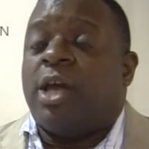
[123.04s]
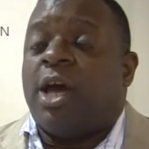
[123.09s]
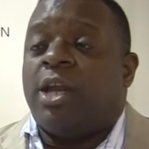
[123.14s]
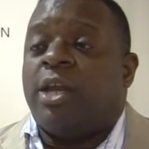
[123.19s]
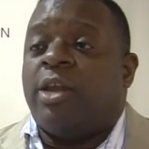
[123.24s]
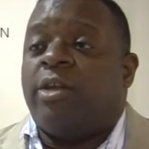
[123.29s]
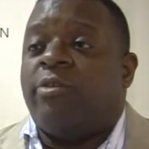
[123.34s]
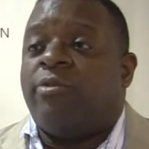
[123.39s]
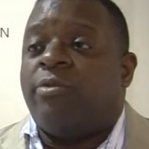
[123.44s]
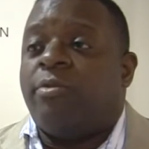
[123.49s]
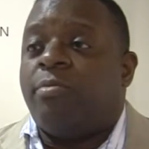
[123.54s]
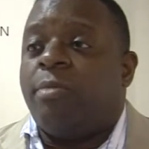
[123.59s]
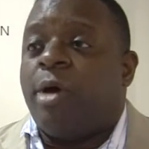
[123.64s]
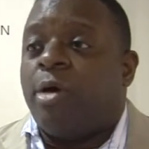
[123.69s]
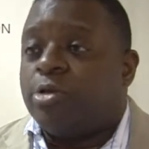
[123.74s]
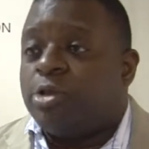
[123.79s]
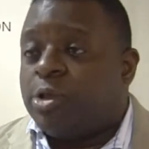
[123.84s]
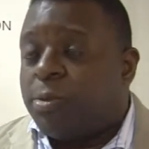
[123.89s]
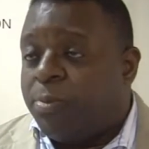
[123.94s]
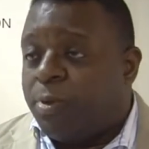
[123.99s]
kind of
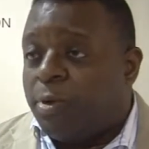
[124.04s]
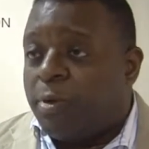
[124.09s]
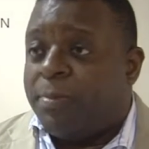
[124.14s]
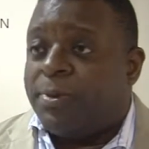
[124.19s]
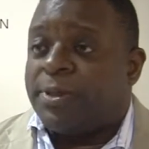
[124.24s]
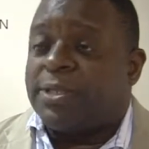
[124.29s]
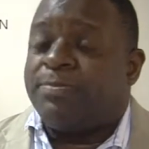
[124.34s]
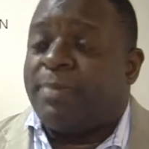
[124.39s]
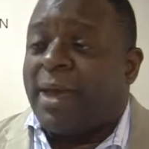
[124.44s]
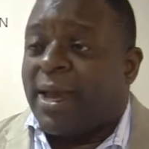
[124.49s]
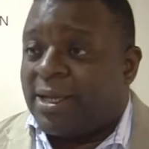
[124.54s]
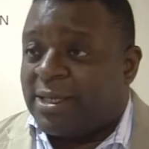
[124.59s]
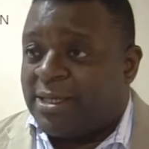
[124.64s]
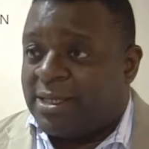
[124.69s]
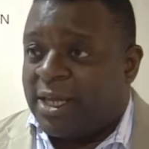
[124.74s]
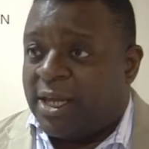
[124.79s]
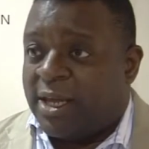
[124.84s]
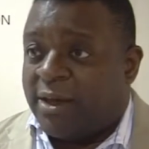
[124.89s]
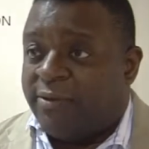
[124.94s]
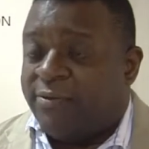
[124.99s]
multiple
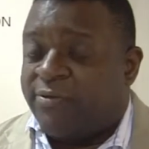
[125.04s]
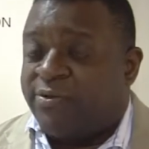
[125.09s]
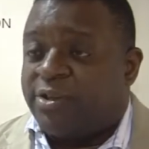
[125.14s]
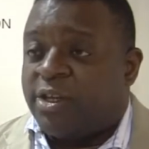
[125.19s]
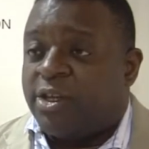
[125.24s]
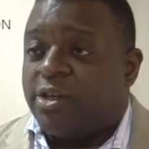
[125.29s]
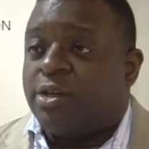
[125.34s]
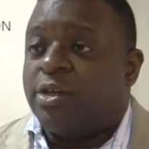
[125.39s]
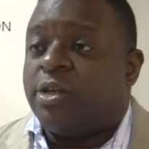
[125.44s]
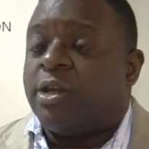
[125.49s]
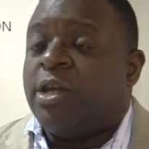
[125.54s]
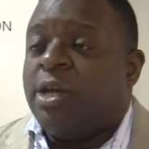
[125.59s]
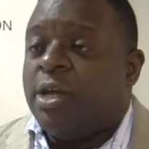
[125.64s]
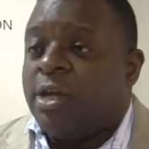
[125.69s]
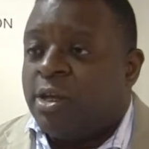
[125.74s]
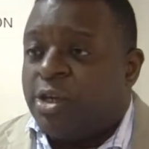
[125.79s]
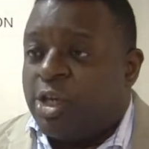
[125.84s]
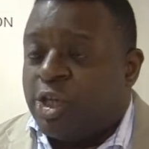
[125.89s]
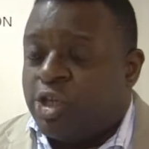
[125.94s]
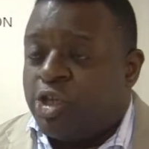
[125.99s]
perspectives, and
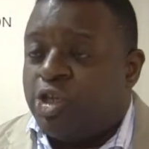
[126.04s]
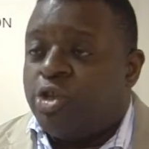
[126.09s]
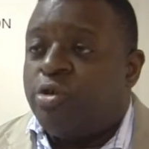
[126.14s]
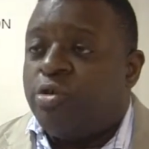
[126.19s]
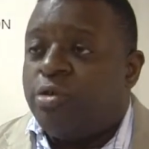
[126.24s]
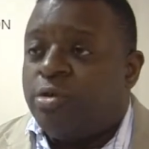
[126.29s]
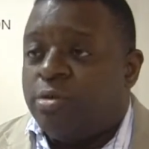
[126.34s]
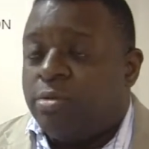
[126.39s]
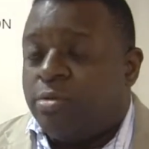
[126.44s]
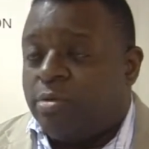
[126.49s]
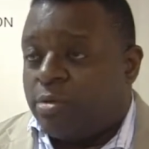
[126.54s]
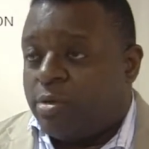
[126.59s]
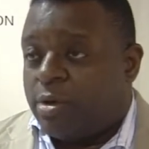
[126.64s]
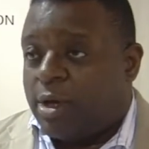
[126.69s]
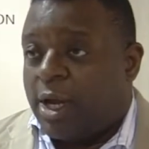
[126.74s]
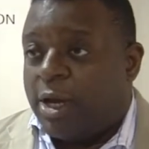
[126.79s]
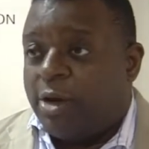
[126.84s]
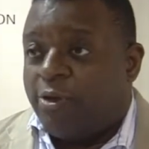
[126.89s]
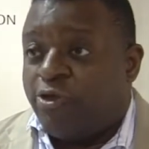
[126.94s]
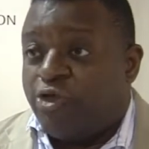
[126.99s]
the two
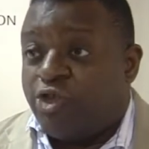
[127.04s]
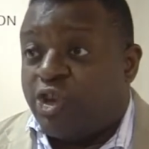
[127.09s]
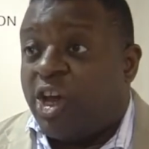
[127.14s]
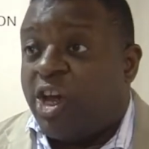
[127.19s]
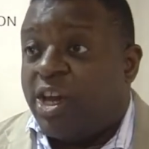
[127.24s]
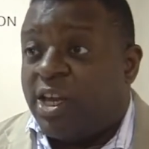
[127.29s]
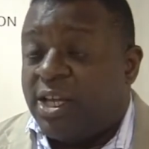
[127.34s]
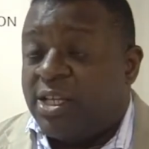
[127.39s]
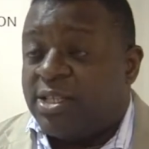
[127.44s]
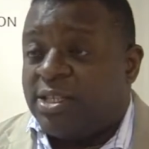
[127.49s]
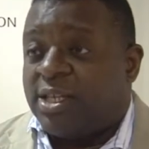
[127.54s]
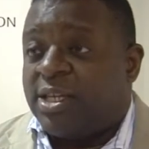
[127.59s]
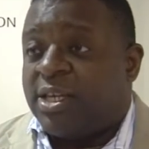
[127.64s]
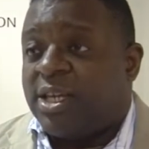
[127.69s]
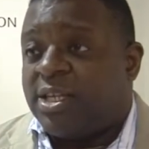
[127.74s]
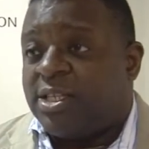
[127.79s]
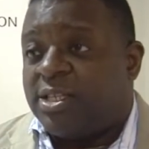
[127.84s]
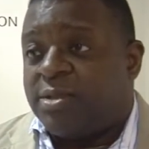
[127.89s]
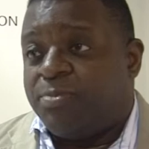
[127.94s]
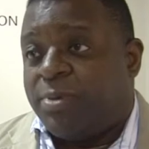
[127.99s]
kind of journeys in
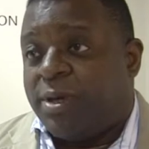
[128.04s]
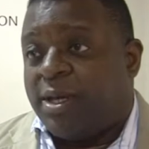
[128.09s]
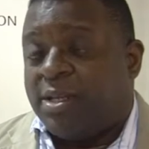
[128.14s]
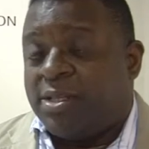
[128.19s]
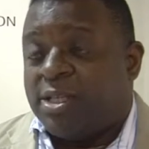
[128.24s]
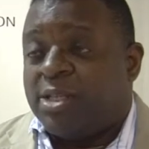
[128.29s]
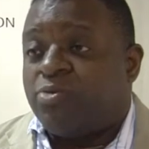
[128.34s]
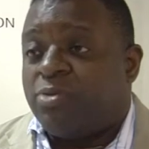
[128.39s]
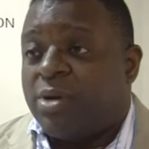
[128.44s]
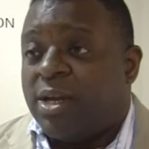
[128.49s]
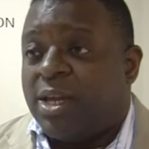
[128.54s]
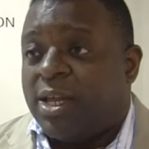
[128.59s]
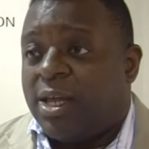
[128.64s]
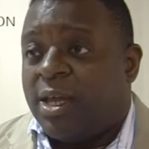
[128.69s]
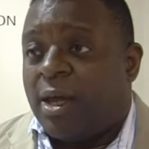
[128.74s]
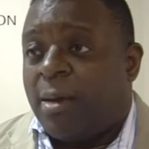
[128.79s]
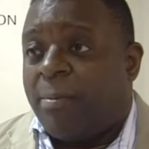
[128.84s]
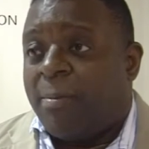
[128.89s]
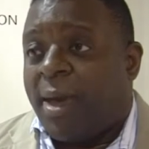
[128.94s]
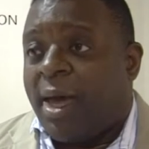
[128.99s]
this piece is
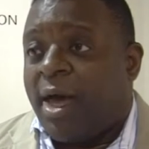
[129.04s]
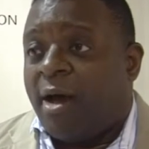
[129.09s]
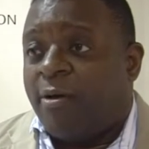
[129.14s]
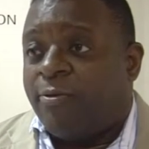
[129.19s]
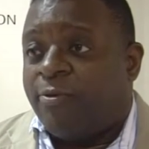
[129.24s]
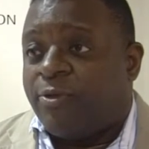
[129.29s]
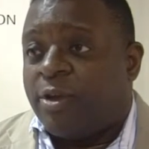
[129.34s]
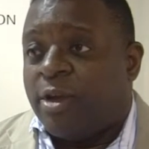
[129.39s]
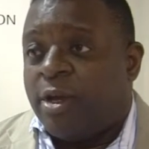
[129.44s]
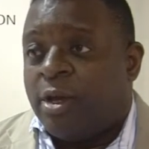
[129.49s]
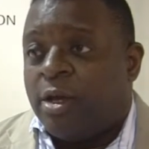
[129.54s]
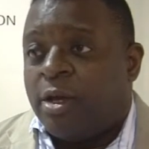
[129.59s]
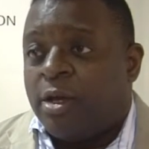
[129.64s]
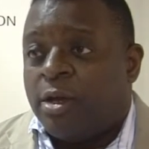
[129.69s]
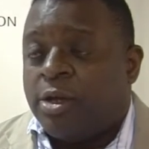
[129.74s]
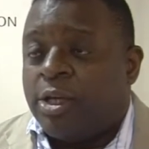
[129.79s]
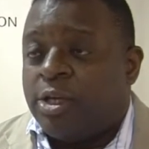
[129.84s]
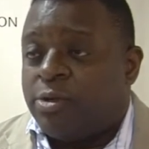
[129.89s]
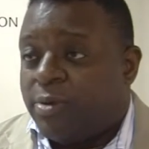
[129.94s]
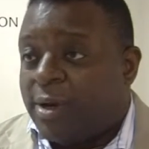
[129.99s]
really
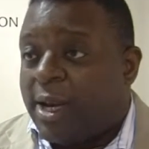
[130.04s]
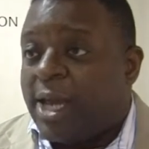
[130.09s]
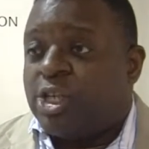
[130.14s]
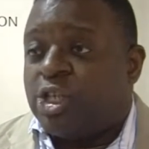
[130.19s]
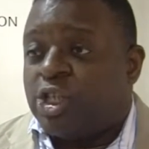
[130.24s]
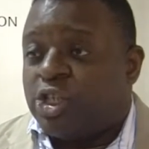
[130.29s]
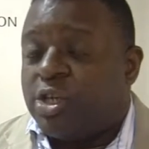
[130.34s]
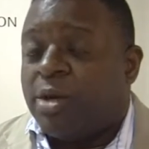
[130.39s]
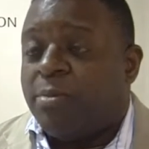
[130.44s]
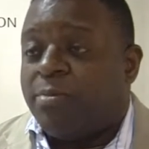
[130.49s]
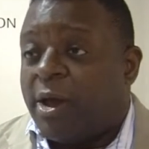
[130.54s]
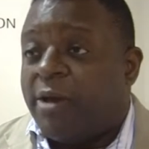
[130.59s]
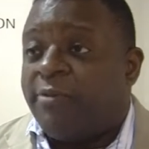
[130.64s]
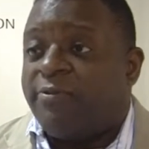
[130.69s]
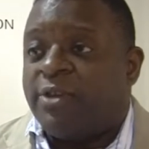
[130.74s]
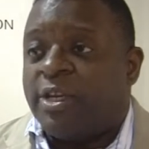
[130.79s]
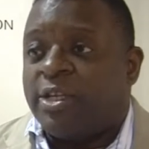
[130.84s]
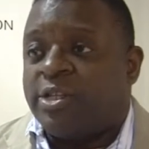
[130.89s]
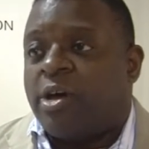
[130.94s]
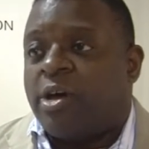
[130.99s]
about this relationship both to